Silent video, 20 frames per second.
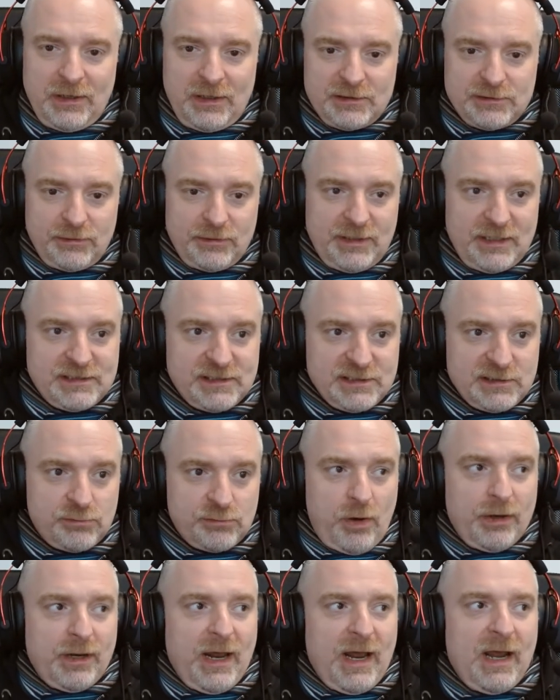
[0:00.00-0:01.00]
So this is
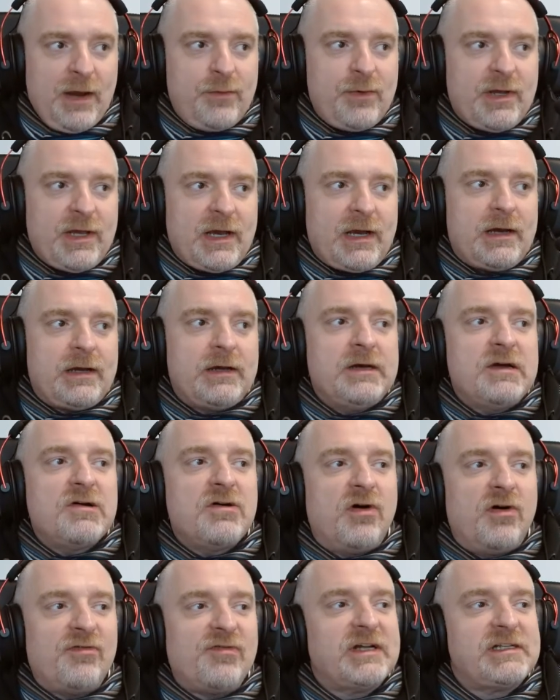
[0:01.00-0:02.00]
one area
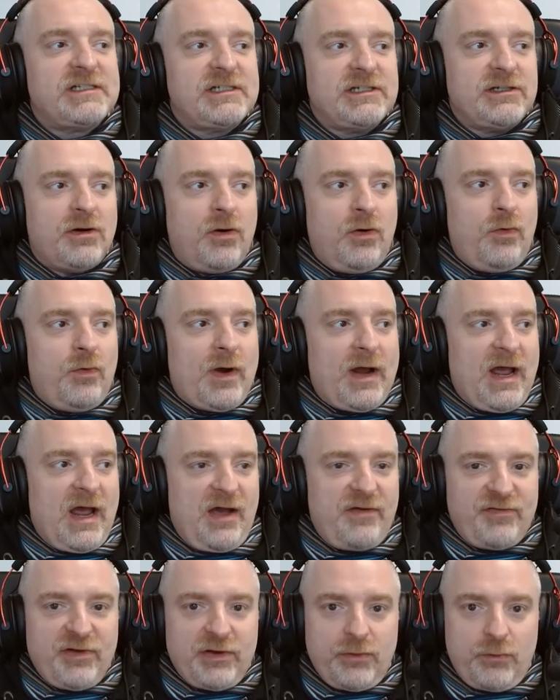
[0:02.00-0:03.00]
of SEO where
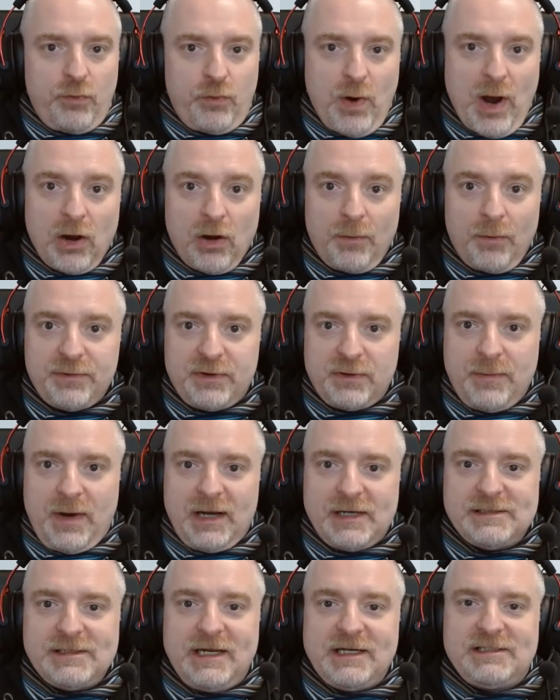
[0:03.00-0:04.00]
having
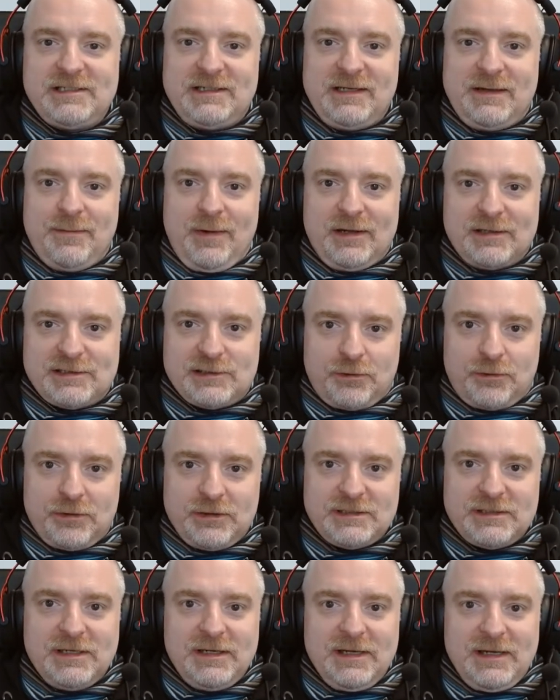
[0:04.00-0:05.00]
well-optimized HTML
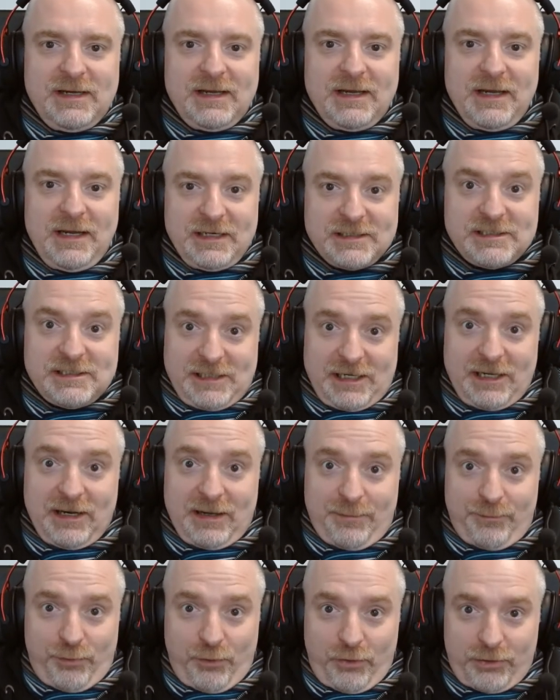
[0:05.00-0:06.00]
source is still
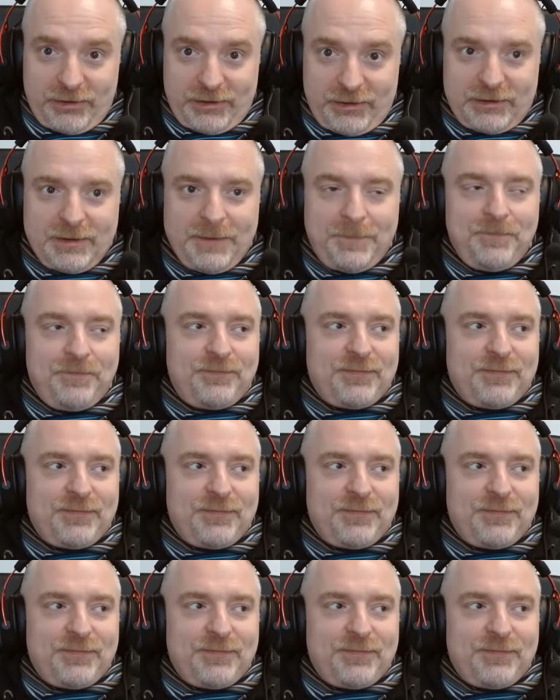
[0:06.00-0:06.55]
important.